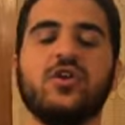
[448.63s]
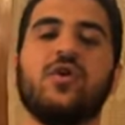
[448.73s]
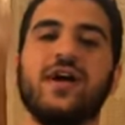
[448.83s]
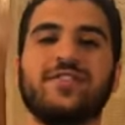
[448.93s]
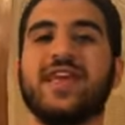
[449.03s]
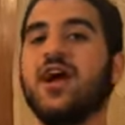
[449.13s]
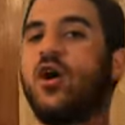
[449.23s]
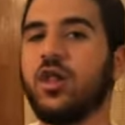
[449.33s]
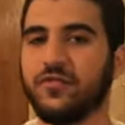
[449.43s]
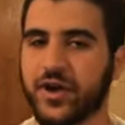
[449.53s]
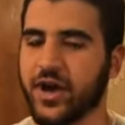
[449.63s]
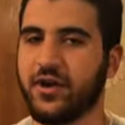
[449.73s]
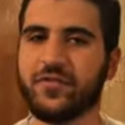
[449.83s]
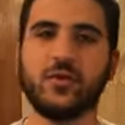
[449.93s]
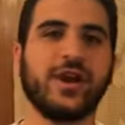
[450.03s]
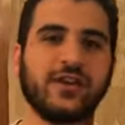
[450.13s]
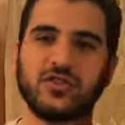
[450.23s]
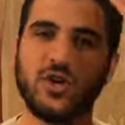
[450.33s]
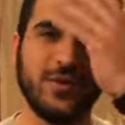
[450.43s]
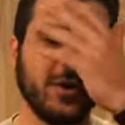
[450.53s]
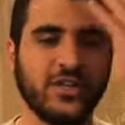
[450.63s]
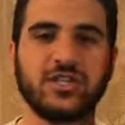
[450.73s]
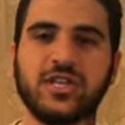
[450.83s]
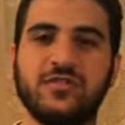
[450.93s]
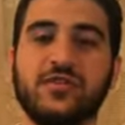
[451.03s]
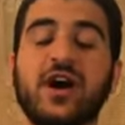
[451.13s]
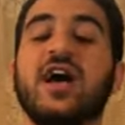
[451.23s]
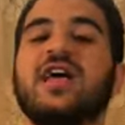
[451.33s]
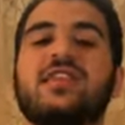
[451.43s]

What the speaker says: You don't have to get all of your hair. If you're wearing a turban, you can just get the front.